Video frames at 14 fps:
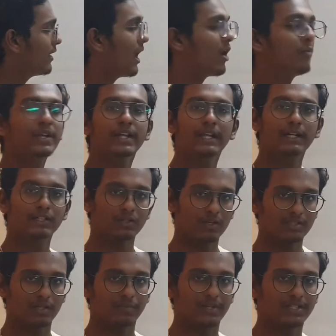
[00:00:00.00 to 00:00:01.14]
how many
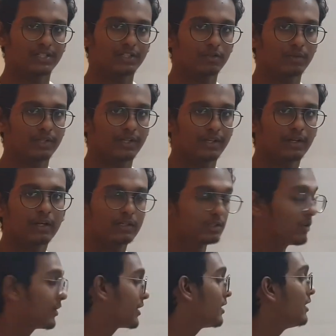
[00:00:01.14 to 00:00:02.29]
electrons are present over there.
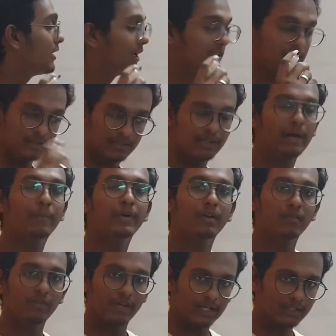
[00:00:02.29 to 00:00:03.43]
Sorry, it's the number
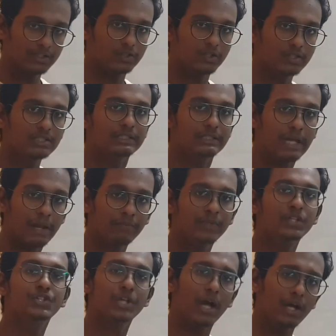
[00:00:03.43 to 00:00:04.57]
of electrons times
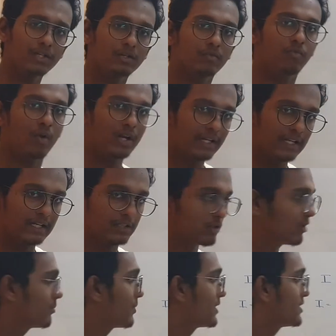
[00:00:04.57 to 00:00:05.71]
the charge of 1
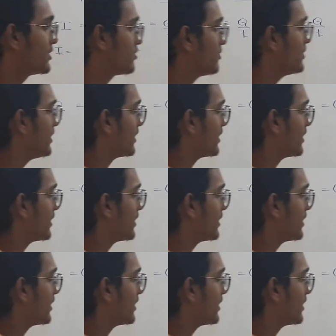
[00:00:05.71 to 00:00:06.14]
electron present over